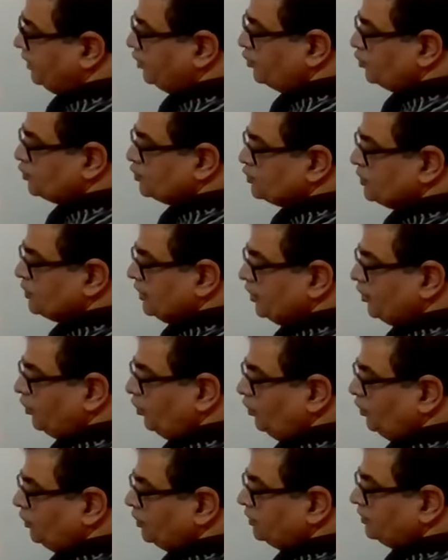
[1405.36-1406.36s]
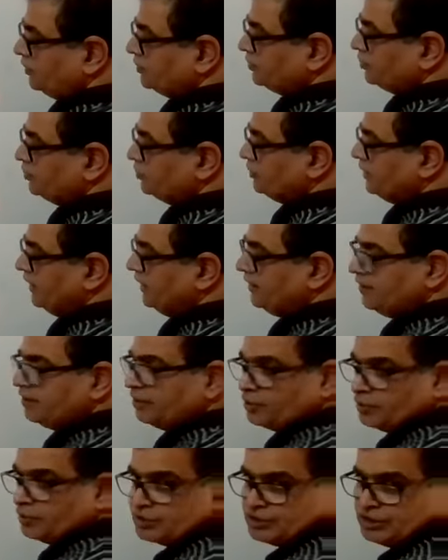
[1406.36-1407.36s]
into 0, z
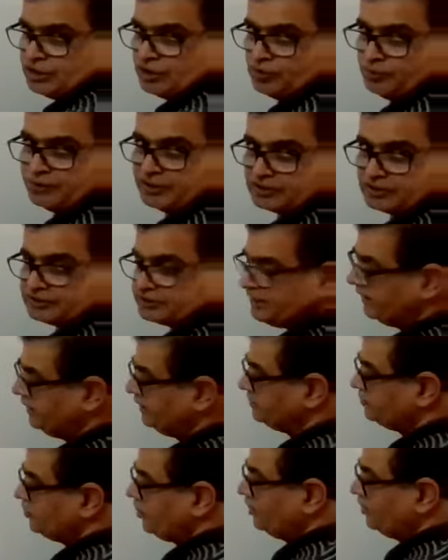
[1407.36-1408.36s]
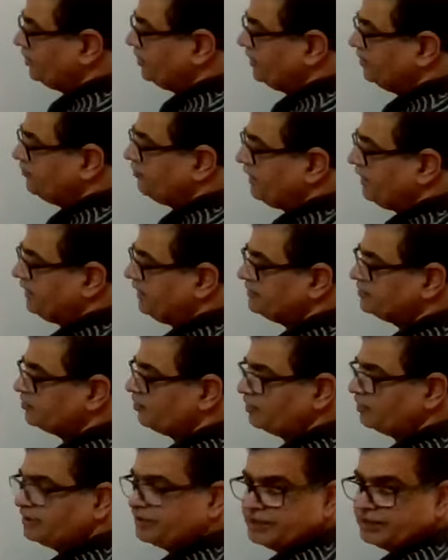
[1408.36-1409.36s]
into 0, because z is not here, y is
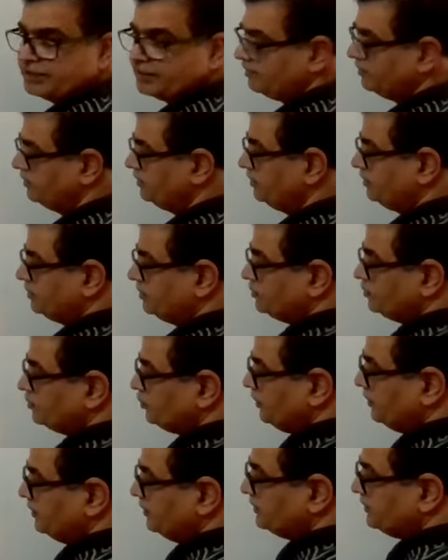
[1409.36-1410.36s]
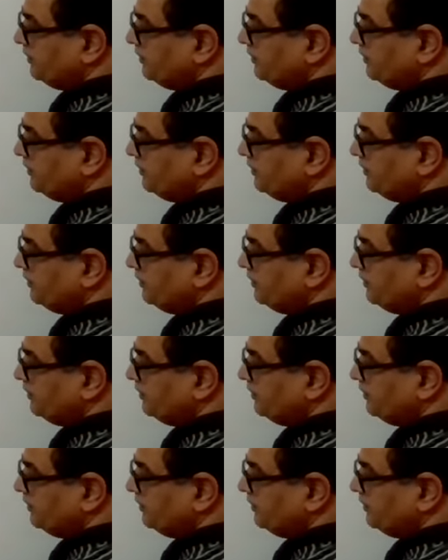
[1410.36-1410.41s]
not here. So it will